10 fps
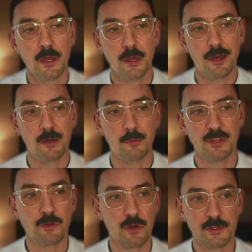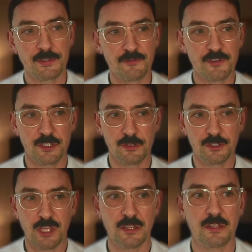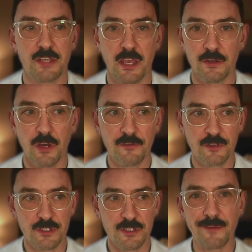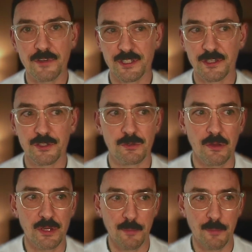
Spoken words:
And then you're also facilitating this handoff and this conversation around,